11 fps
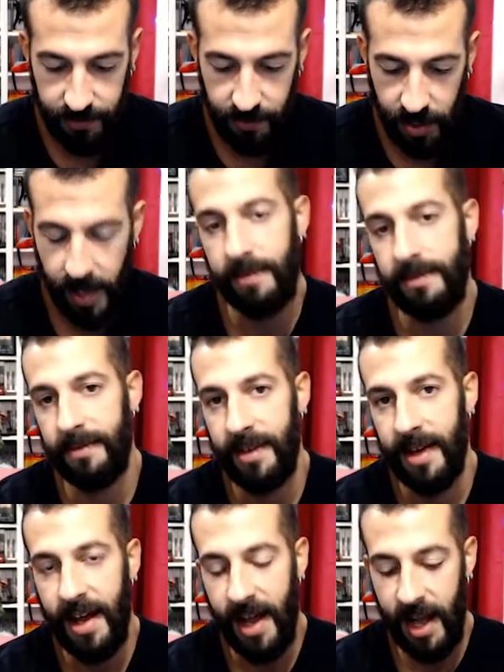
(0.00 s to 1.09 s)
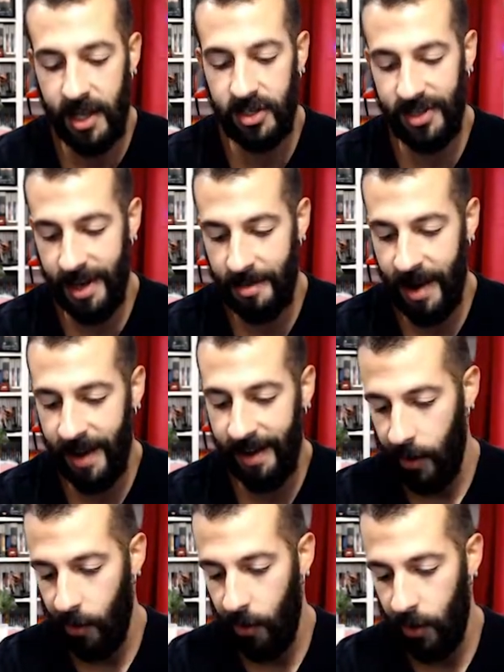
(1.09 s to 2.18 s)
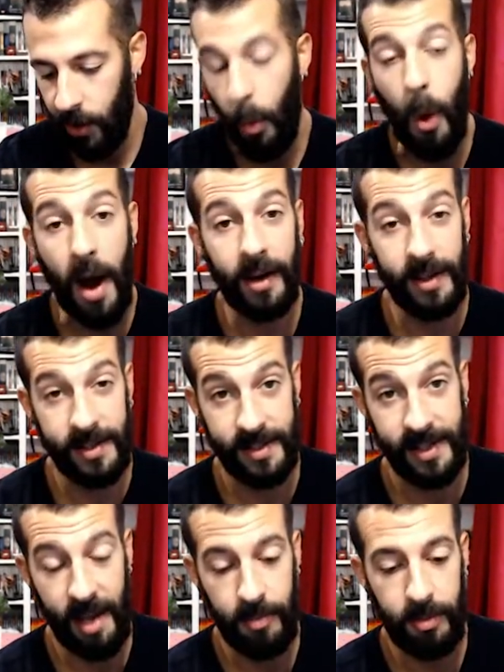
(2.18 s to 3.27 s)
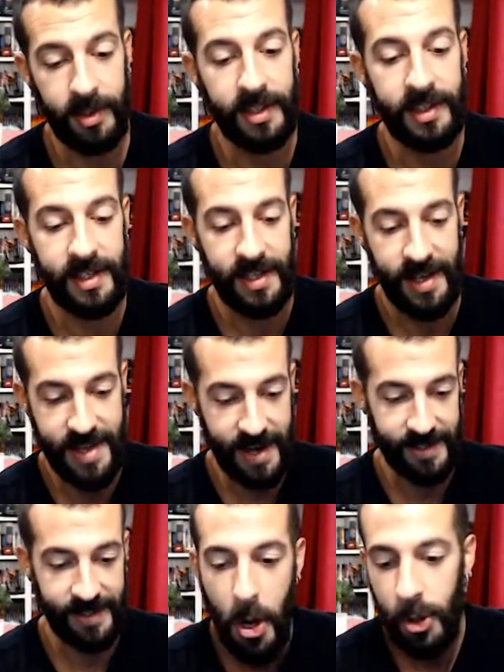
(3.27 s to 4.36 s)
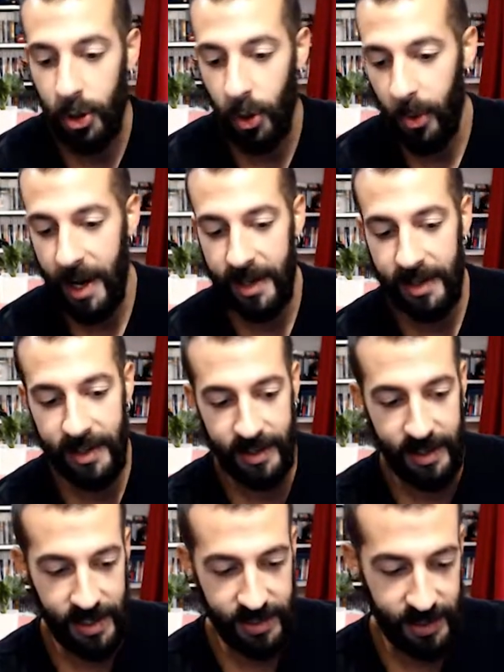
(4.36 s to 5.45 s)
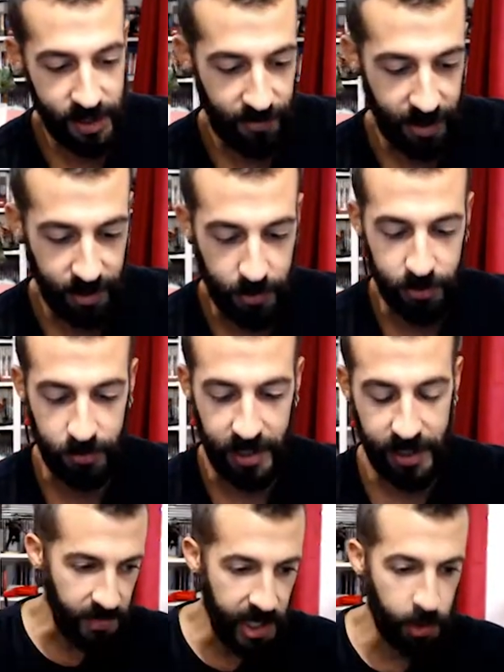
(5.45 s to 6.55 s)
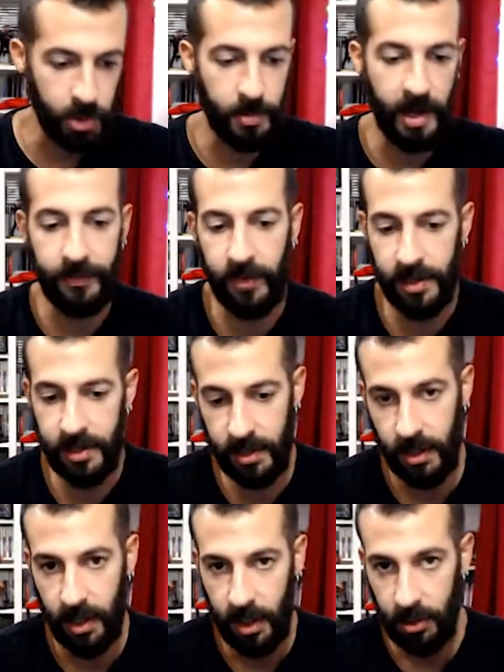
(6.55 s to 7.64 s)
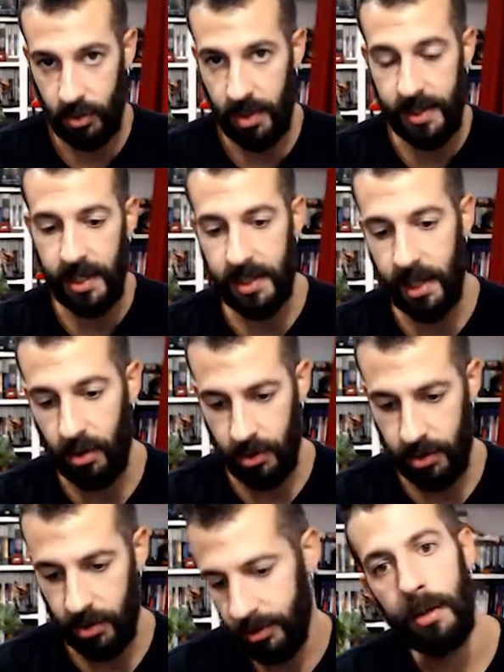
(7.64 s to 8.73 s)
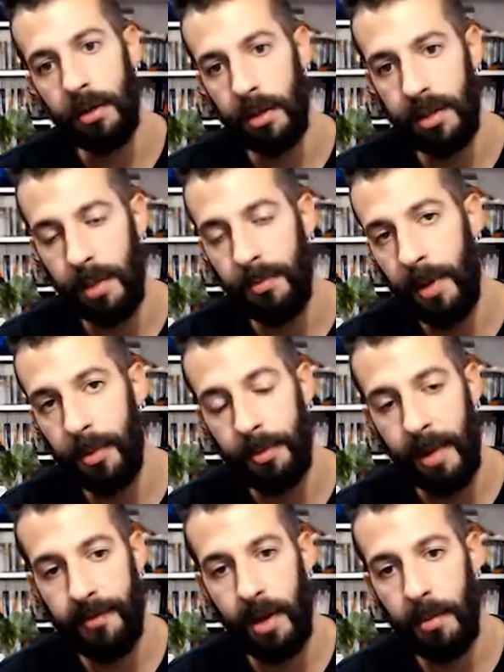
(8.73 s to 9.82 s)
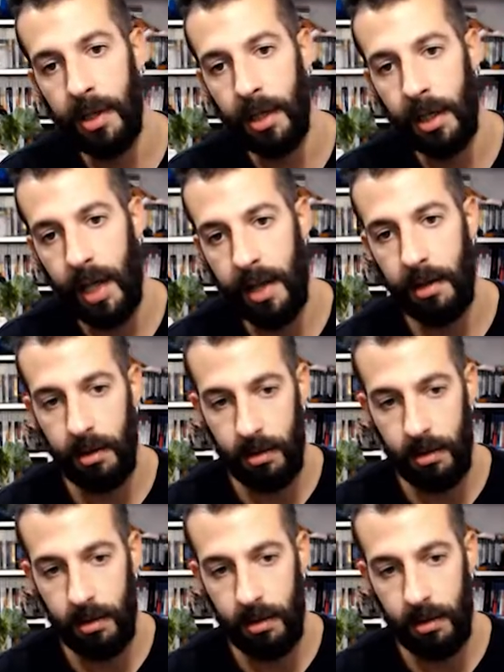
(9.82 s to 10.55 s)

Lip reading: have HDMI or wireless capabilities yet. So why is this valuable to me? It was my first 360 console. Some people in my family kind of